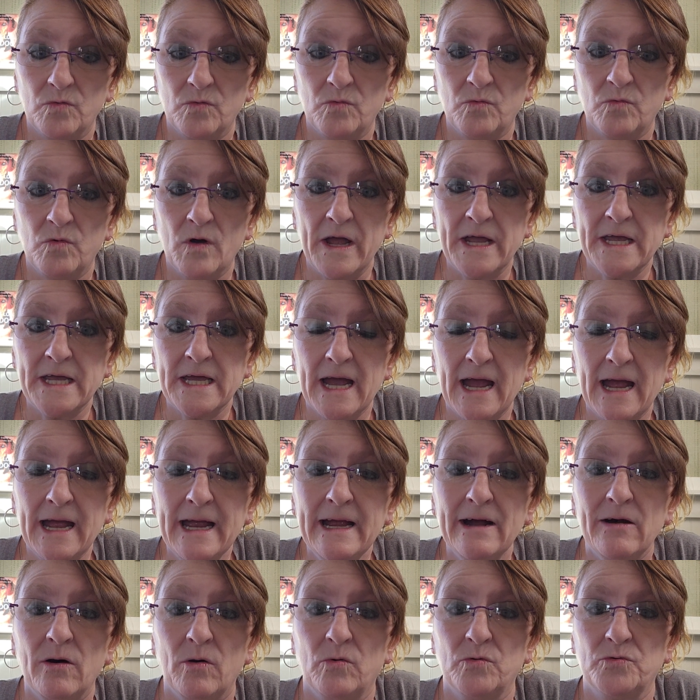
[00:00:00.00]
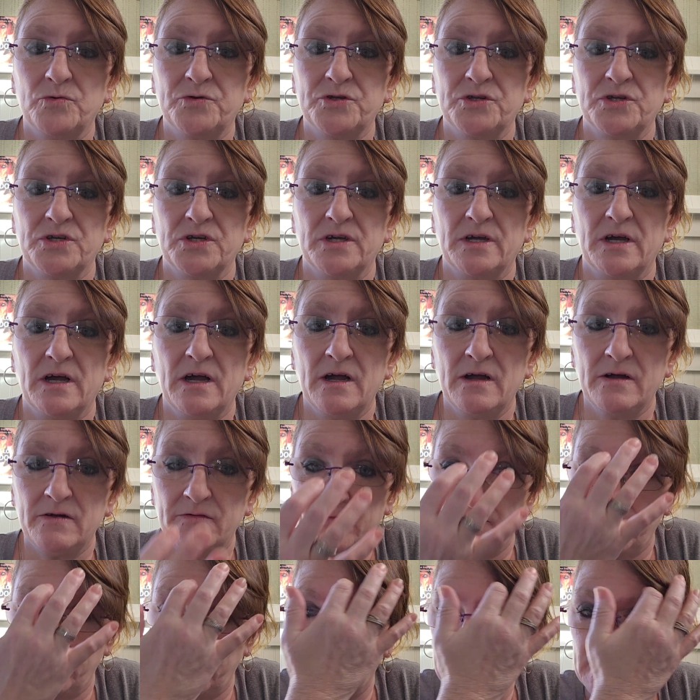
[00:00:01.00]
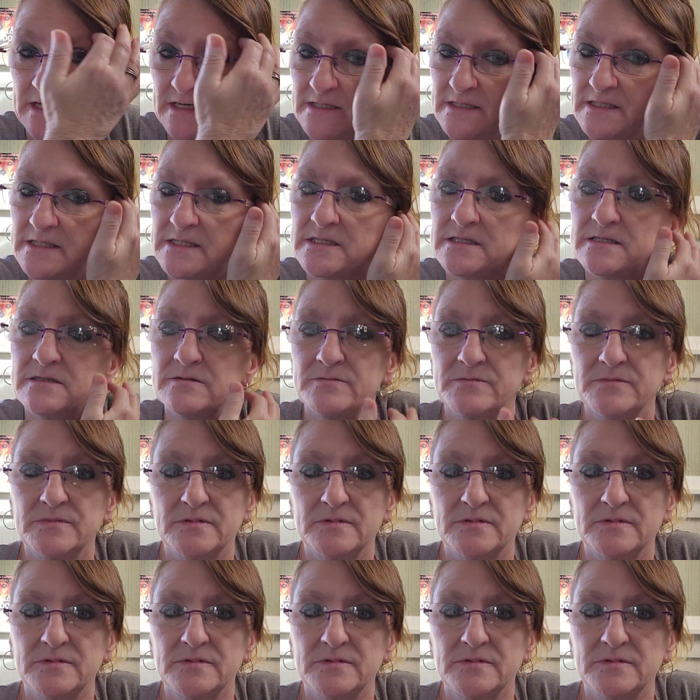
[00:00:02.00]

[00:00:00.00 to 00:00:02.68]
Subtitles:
way out of this